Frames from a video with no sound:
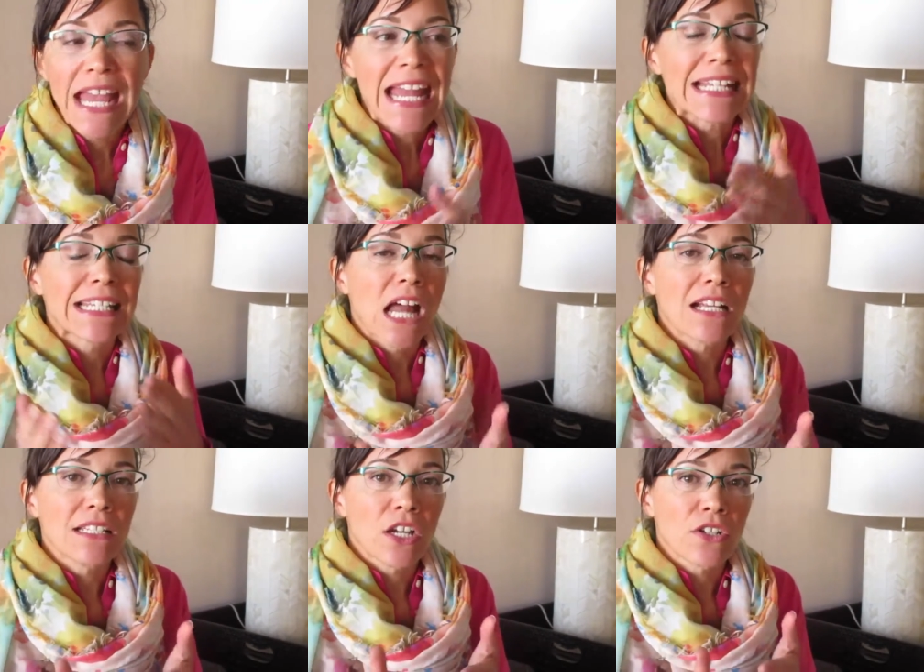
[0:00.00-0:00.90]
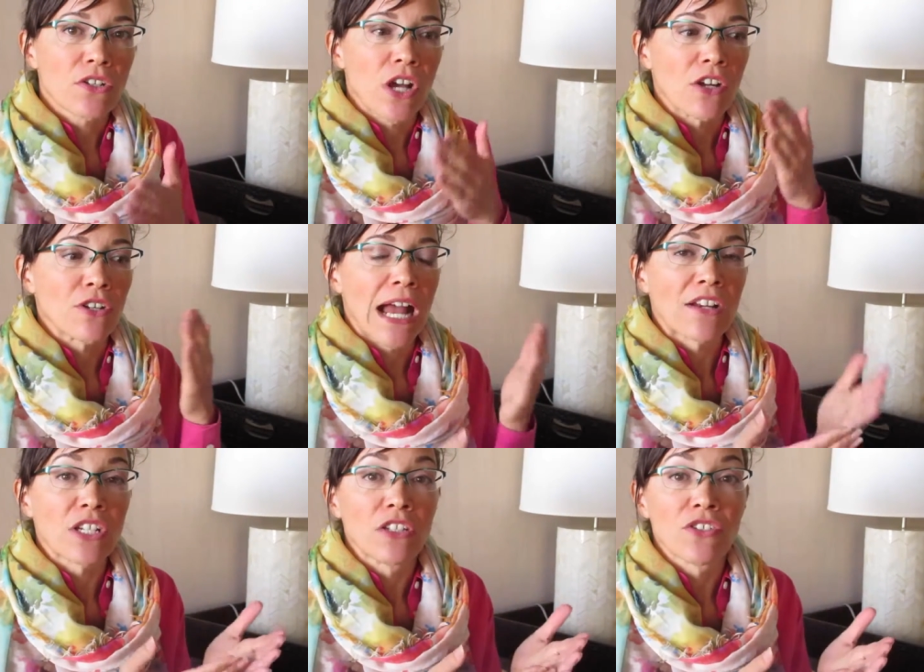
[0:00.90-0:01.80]
It's not until your doctor
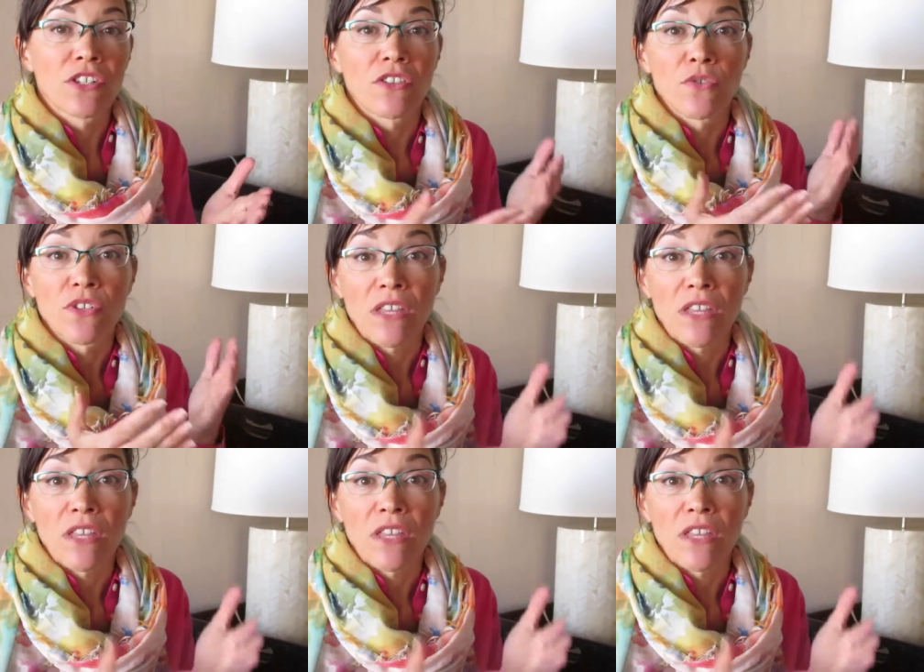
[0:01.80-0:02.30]
actually looks at those